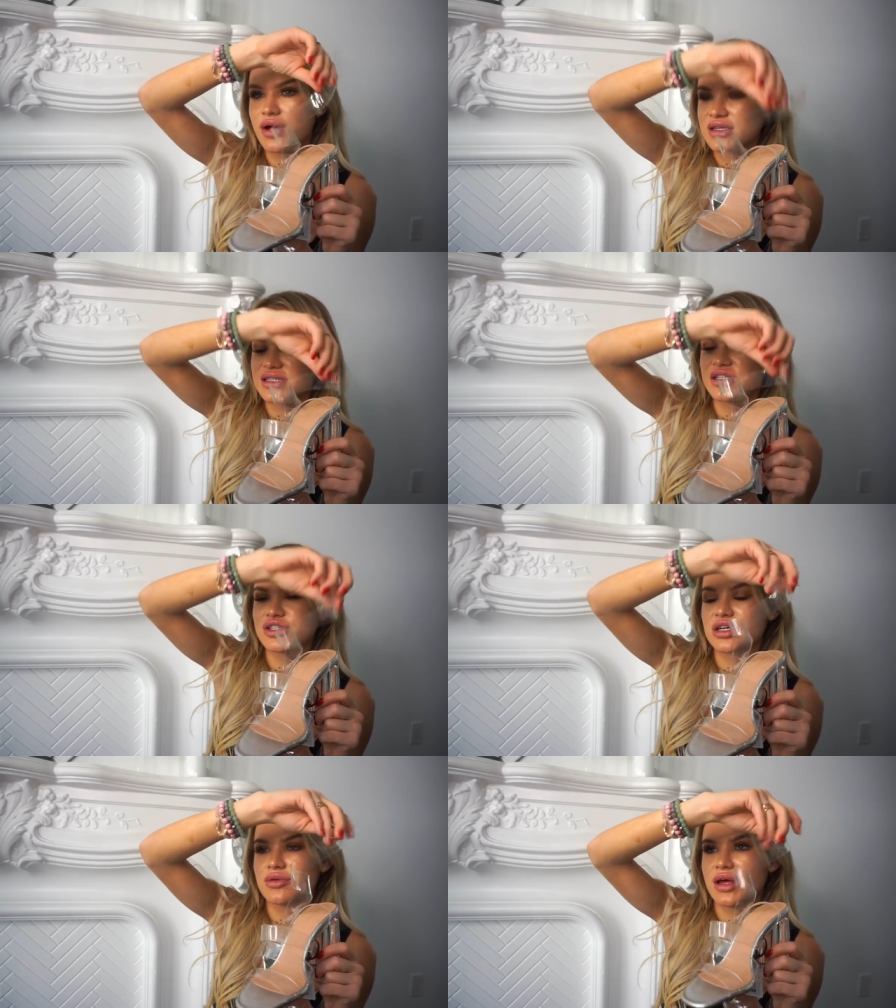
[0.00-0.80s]
white
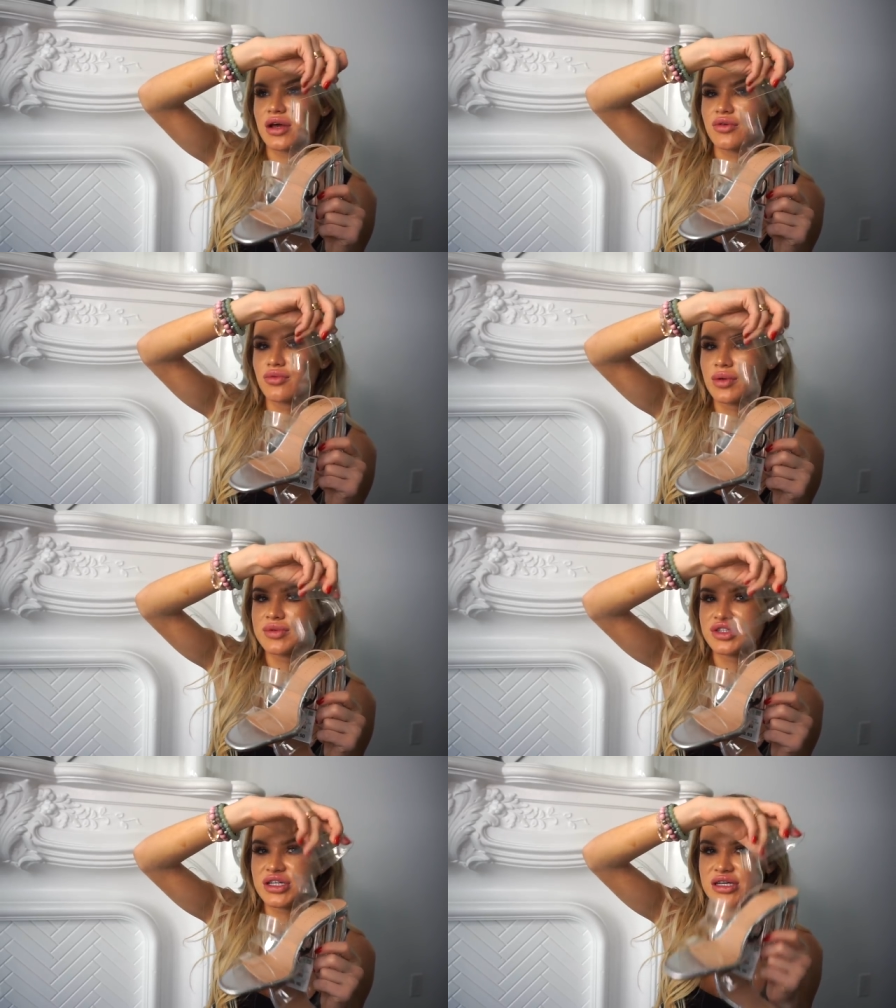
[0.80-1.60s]
t-shirt, like
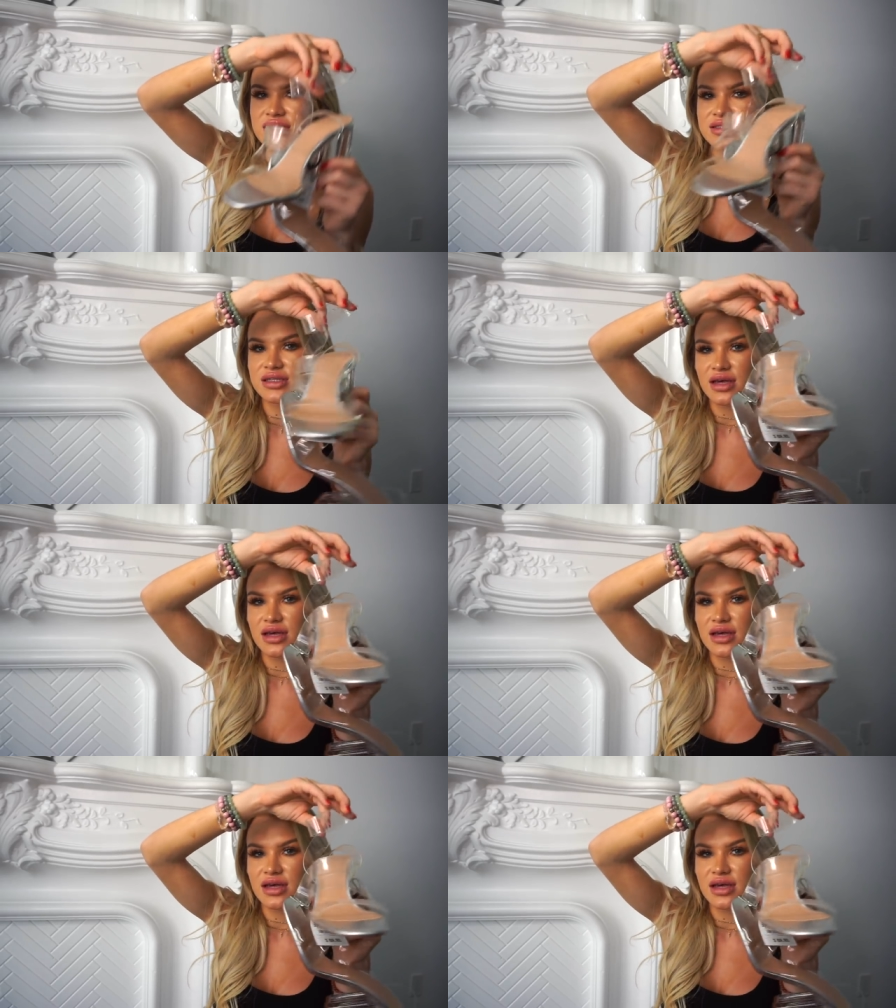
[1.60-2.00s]
ripped jeans,